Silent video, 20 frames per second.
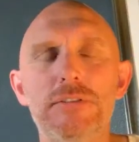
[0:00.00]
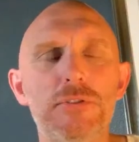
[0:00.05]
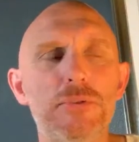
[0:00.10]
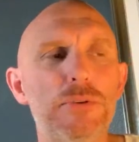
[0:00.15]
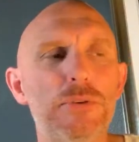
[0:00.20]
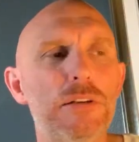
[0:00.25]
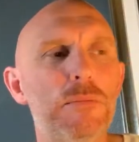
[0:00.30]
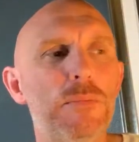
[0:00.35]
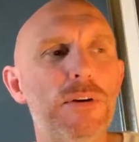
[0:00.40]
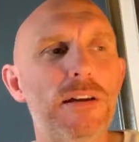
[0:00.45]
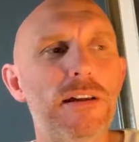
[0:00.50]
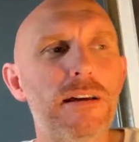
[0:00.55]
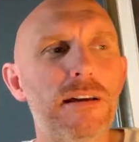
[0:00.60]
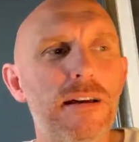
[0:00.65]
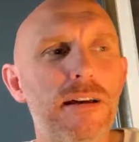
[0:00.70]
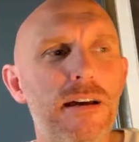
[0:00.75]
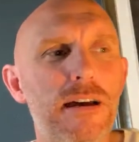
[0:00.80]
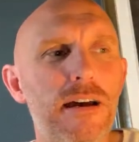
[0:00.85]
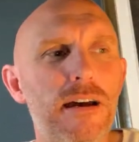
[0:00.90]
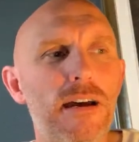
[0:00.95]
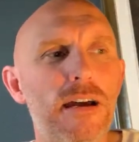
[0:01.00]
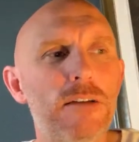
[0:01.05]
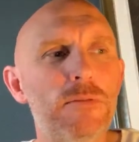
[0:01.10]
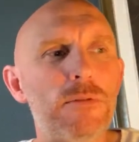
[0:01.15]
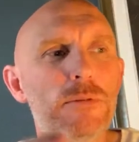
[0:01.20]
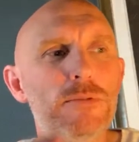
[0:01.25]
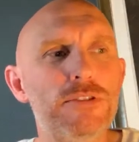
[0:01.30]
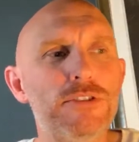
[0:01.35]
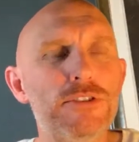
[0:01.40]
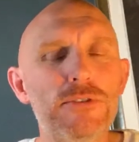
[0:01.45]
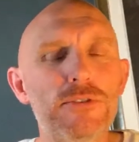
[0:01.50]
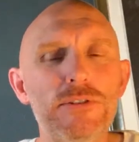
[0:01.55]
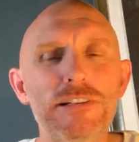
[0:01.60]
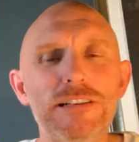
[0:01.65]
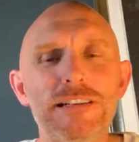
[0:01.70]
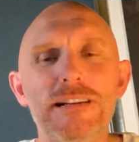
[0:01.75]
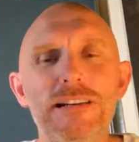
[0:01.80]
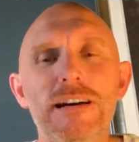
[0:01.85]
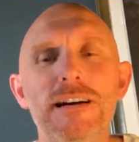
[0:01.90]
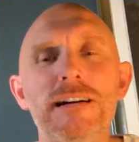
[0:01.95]
to it. But I remember turning
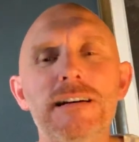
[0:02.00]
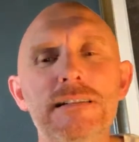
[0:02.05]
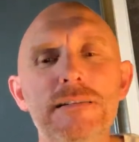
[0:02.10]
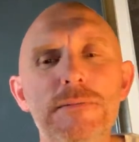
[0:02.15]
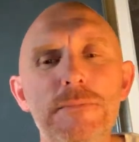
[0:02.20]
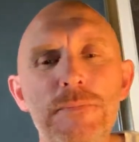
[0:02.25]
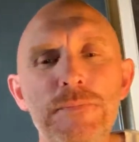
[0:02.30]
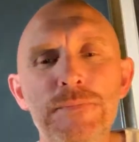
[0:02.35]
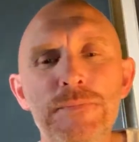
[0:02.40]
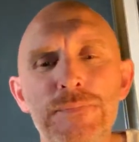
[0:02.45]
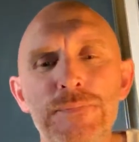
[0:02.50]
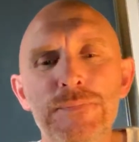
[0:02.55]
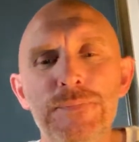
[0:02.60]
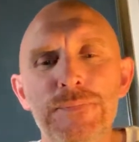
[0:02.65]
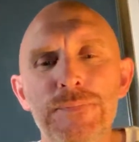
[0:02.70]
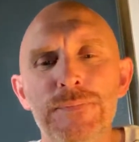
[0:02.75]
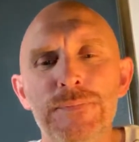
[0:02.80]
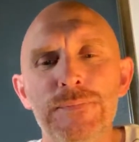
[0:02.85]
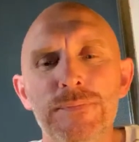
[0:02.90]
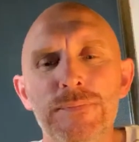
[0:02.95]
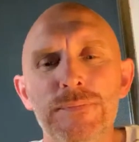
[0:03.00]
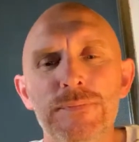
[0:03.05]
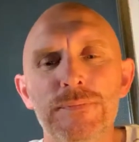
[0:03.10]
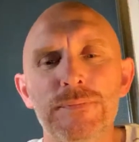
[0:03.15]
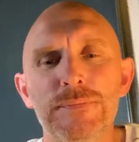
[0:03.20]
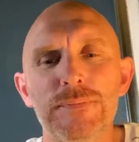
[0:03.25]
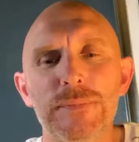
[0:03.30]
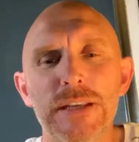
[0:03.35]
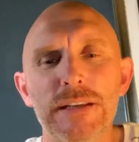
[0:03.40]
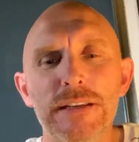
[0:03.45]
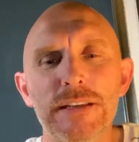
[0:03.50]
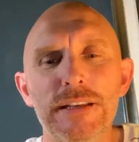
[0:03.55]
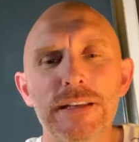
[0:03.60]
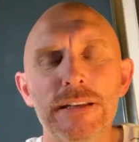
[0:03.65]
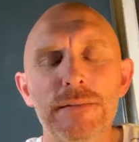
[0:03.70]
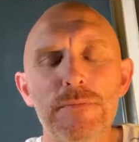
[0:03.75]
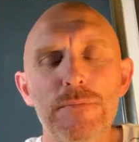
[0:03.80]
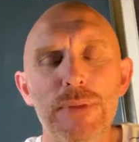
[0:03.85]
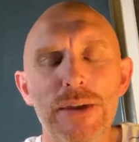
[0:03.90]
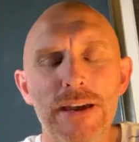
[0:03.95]
it on
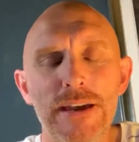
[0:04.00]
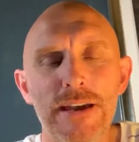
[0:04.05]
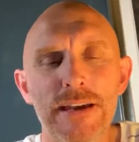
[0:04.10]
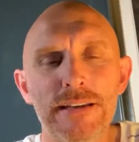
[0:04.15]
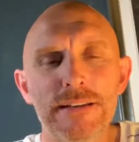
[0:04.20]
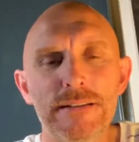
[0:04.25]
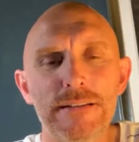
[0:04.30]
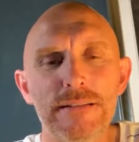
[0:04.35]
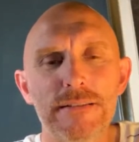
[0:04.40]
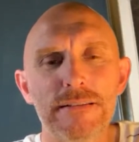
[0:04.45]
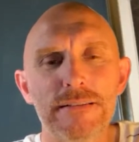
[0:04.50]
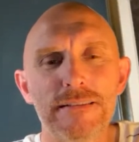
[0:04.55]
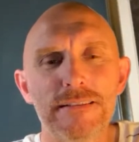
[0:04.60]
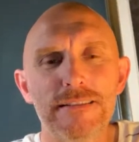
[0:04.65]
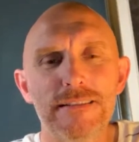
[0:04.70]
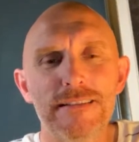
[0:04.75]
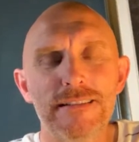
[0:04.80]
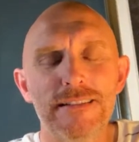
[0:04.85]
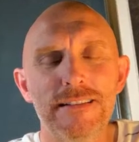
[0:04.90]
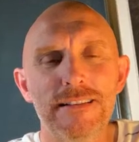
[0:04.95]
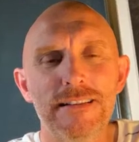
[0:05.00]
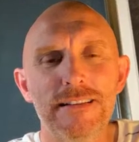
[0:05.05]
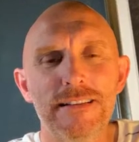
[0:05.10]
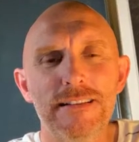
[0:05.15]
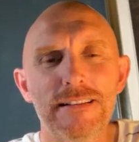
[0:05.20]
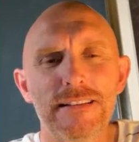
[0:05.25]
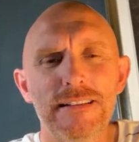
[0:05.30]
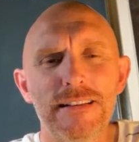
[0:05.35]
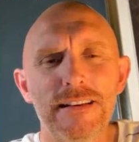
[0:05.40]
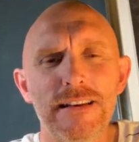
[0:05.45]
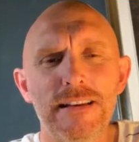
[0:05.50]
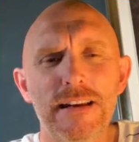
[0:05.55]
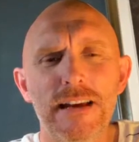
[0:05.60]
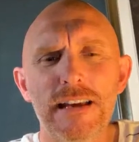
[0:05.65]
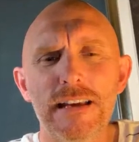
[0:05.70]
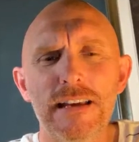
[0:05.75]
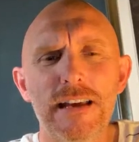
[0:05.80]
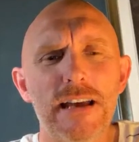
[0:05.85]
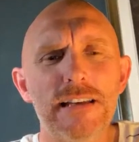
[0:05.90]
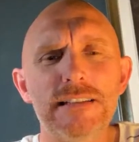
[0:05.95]
in bed, and
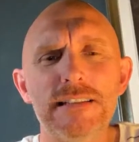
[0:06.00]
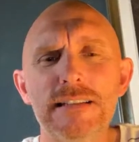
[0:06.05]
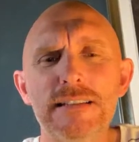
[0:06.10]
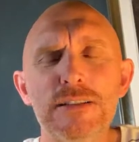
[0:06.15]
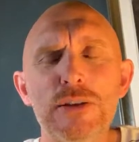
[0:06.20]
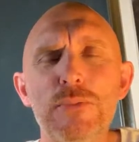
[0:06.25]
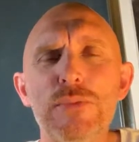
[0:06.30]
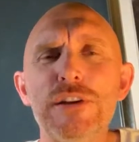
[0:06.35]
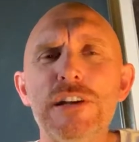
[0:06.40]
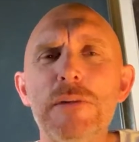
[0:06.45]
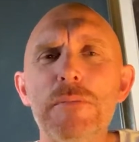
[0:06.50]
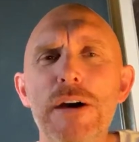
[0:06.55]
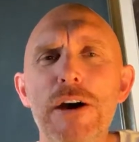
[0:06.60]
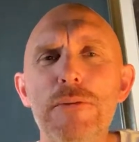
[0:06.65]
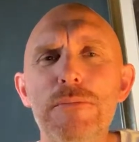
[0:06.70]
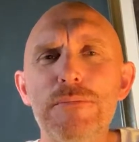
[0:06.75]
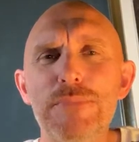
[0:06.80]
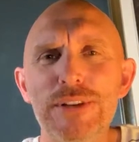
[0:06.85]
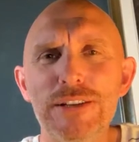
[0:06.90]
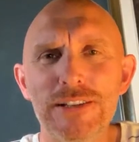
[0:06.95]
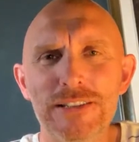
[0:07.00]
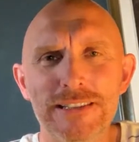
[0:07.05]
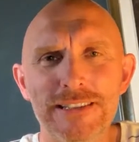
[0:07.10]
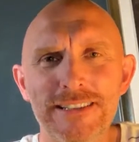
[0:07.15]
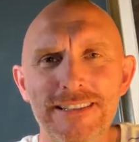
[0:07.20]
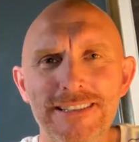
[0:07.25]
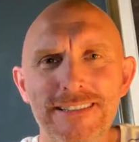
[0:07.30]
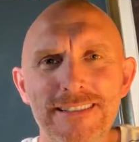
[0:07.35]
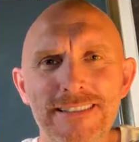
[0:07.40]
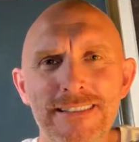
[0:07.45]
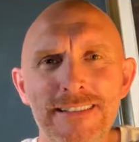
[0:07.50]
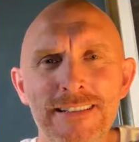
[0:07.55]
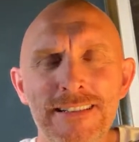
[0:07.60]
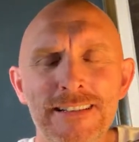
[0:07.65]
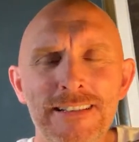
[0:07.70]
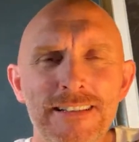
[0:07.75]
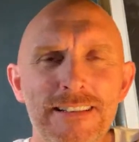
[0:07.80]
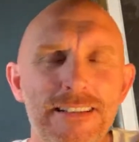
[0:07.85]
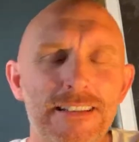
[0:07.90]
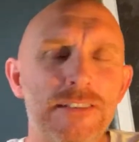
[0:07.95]
I said something about Billy,
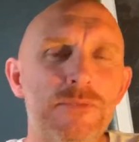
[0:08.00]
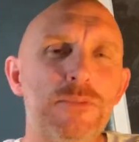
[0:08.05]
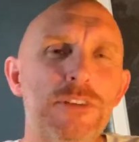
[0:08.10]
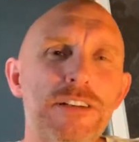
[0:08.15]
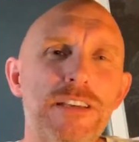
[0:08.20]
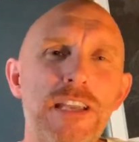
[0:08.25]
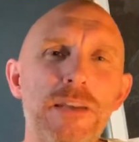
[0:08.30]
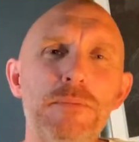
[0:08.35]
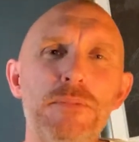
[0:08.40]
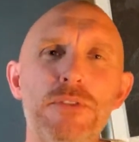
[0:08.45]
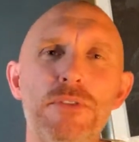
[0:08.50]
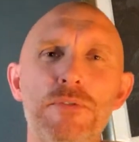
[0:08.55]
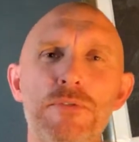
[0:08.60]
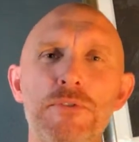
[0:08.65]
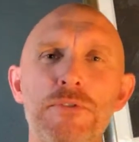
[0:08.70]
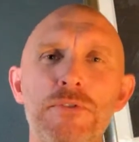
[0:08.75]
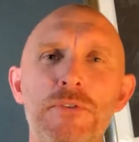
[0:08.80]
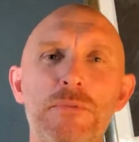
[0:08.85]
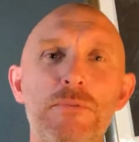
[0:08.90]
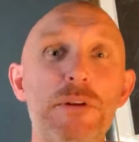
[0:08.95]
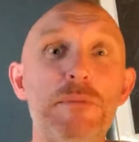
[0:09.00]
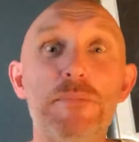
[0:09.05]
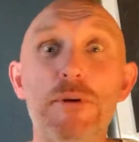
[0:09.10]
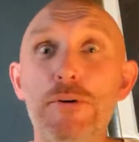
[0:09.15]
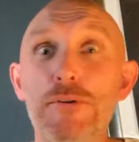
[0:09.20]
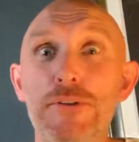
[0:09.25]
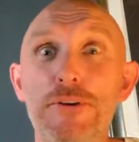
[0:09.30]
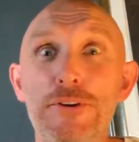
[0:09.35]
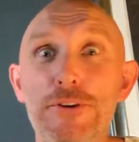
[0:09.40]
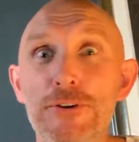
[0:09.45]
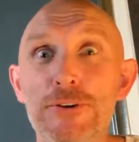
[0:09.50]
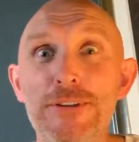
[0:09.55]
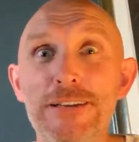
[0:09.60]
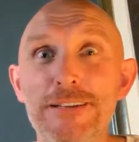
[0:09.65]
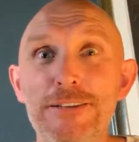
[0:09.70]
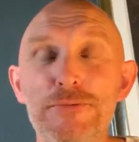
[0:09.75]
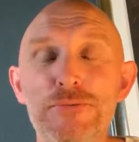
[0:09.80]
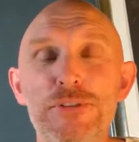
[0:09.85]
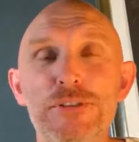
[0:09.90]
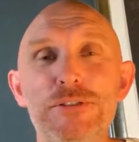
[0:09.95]
and what came through, and we both heard it
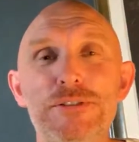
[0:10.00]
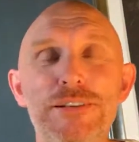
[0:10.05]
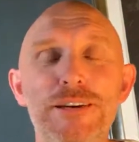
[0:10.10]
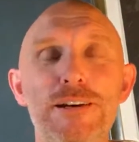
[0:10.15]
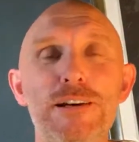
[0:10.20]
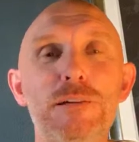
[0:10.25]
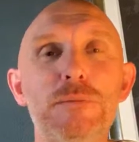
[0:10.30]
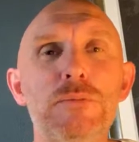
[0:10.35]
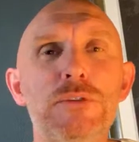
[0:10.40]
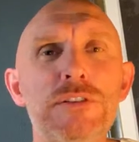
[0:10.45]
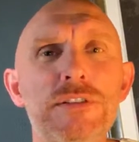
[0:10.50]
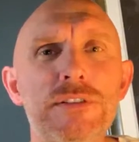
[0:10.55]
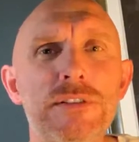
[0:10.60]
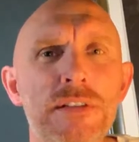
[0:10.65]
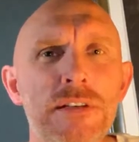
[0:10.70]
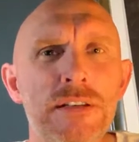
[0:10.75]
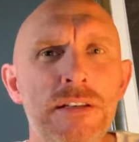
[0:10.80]
in real time, was,